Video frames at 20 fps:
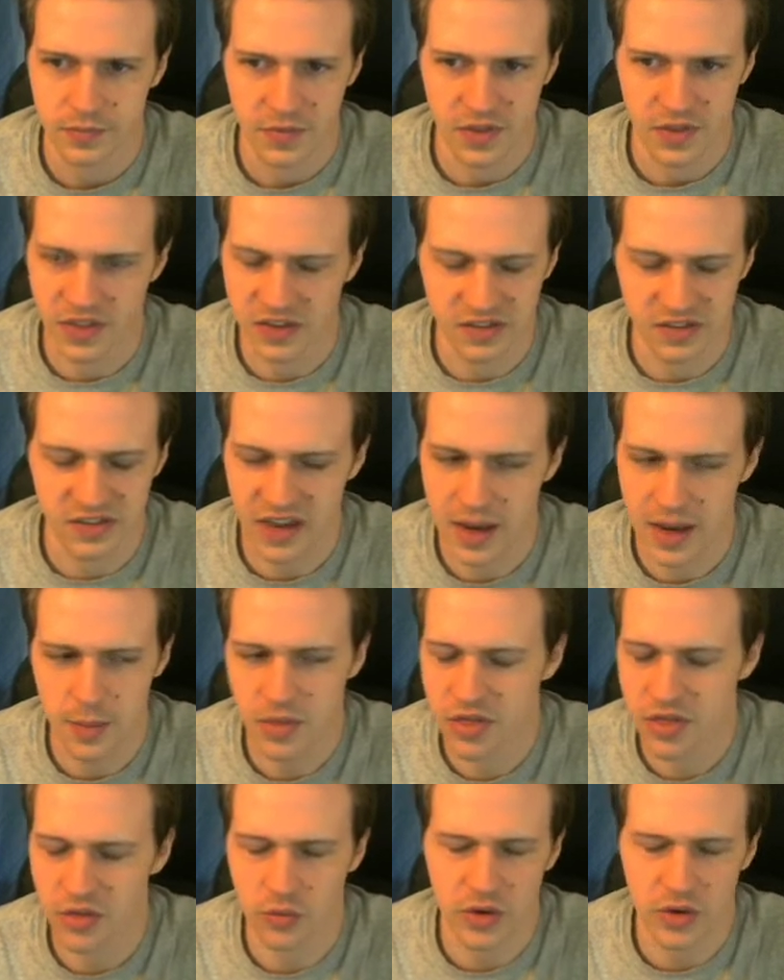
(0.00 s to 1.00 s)
the same
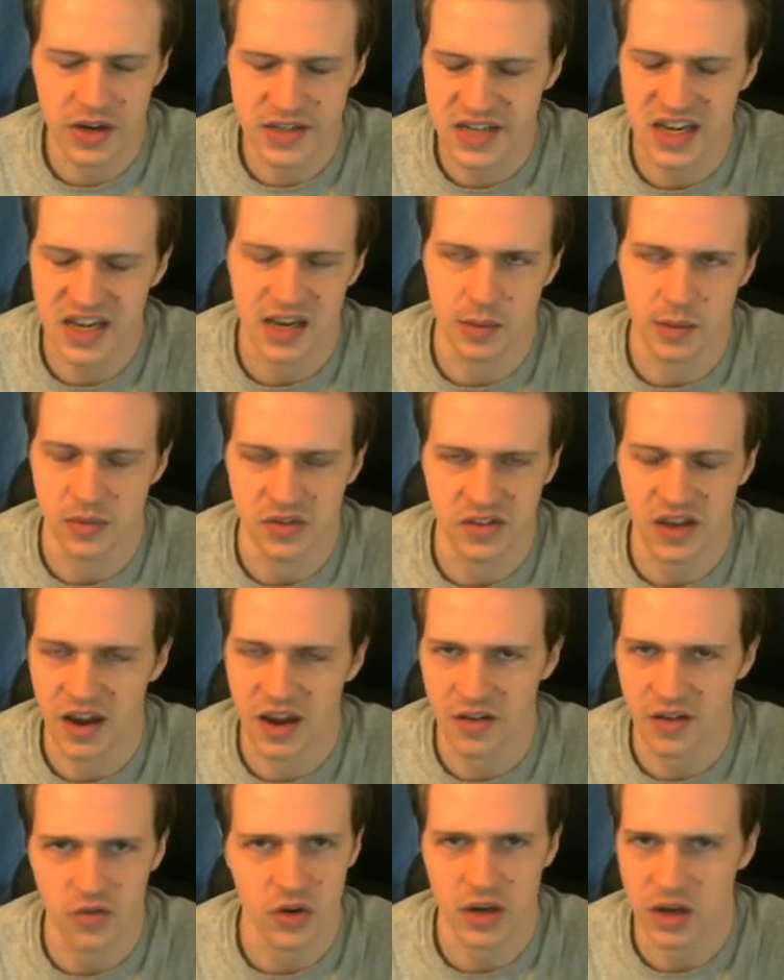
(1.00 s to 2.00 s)
3 teams
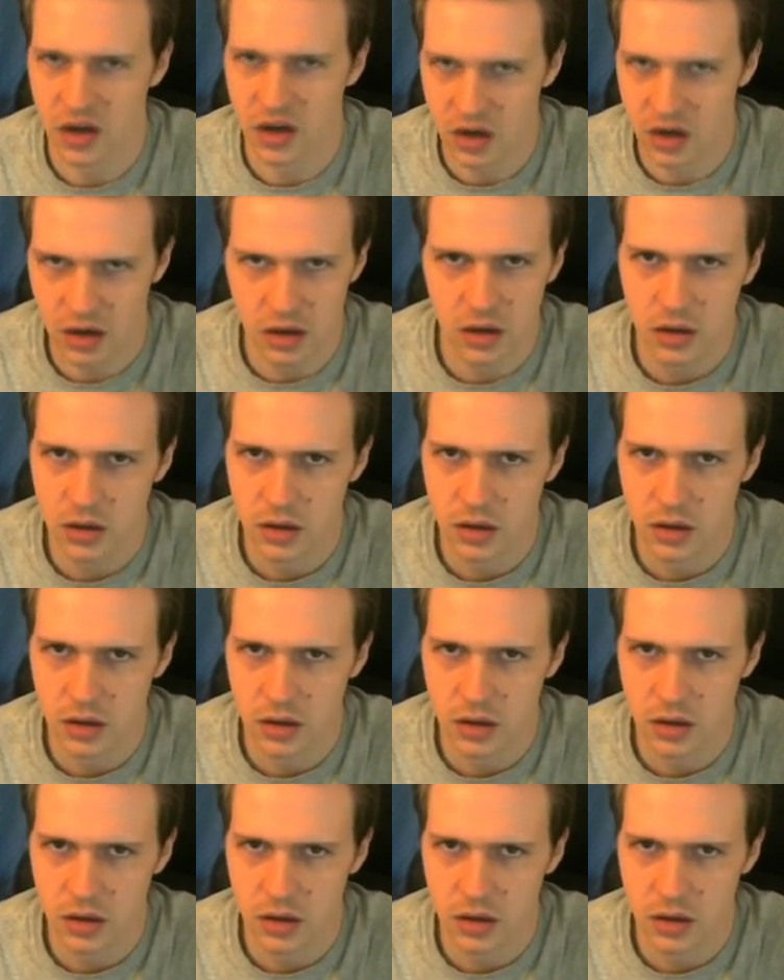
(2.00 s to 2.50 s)
every year.